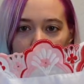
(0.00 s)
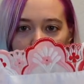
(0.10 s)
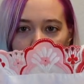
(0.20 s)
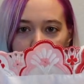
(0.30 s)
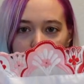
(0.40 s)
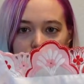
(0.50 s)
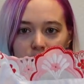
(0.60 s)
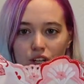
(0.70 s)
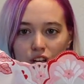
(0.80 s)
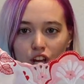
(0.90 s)
I think this is
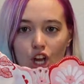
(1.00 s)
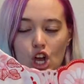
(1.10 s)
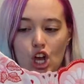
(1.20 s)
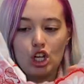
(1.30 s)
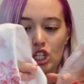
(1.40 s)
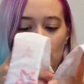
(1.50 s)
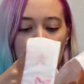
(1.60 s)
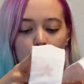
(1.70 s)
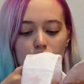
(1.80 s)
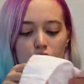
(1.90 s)
looking
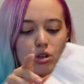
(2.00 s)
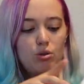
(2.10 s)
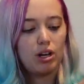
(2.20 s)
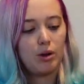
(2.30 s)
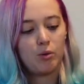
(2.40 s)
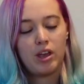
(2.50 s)
so cute and I